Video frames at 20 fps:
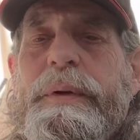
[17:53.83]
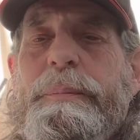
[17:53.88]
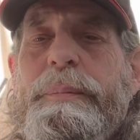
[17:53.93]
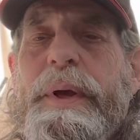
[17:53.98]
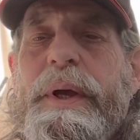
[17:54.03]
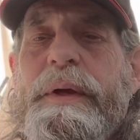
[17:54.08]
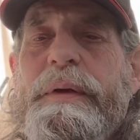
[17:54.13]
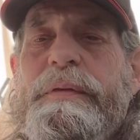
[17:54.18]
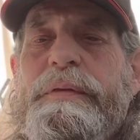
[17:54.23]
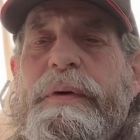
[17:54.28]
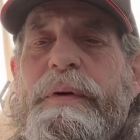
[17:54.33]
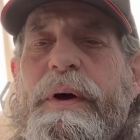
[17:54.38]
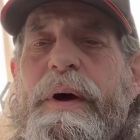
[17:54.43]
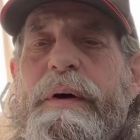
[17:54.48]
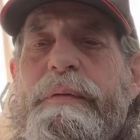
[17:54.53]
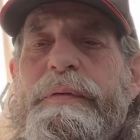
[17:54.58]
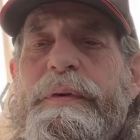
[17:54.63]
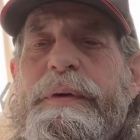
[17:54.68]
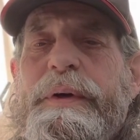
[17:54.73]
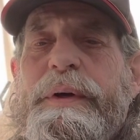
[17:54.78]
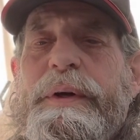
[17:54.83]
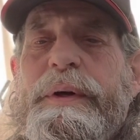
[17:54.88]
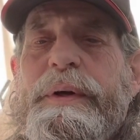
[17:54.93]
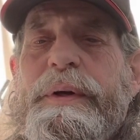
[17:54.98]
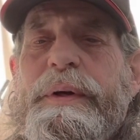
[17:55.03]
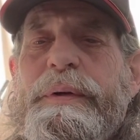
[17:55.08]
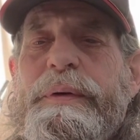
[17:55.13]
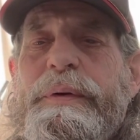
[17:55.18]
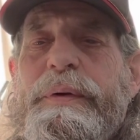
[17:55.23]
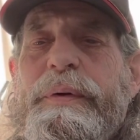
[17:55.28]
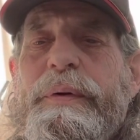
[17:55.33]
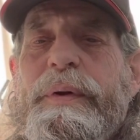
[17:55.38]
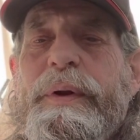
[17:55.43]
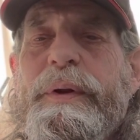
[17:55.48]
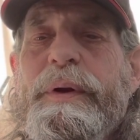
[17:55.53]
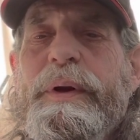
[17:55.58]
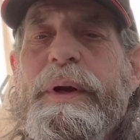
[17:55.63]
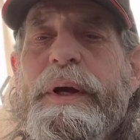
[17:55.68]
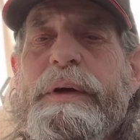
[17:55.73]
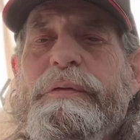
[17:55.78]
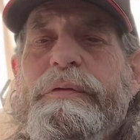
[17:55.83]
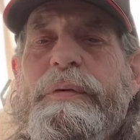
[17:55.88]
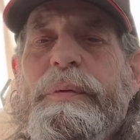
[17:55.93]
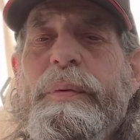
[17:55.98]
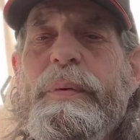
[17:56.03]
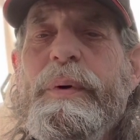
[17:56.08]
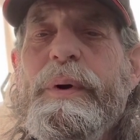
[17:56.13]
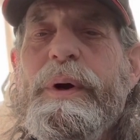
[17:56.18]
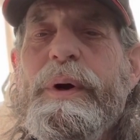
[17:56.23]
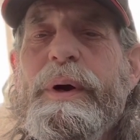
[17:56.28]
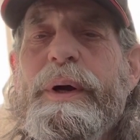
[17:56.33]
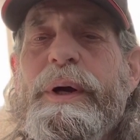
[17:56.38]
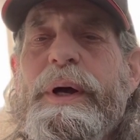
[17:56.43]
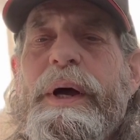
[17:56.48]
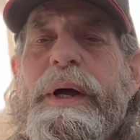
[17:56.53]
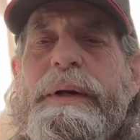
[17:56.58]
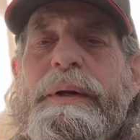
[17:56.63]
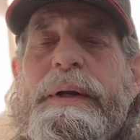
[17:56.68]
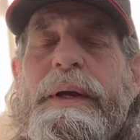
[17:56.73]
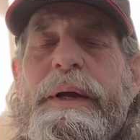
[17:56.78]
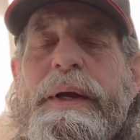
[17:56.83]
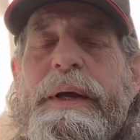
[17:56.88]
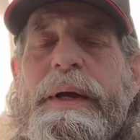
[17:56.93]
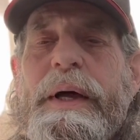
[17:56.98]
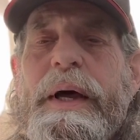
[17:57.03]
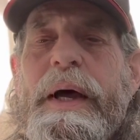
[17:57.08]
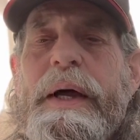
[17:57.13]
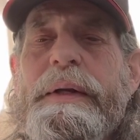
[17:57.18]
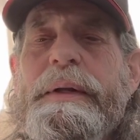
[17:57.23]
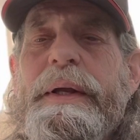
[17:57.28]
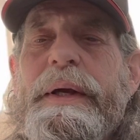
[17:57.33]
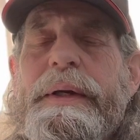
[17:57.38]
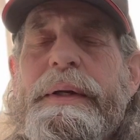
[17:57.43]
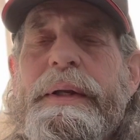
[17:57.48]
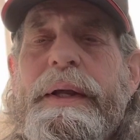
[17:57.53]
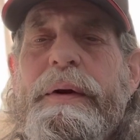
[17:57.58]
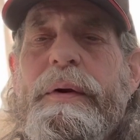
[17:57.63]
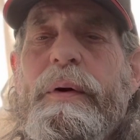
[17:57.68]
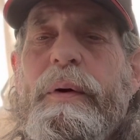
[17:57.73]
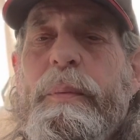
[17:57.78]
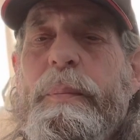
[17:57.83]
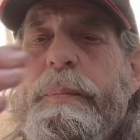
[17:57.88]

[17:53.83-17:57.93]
pays off to do a little extra work. I, I dug that whole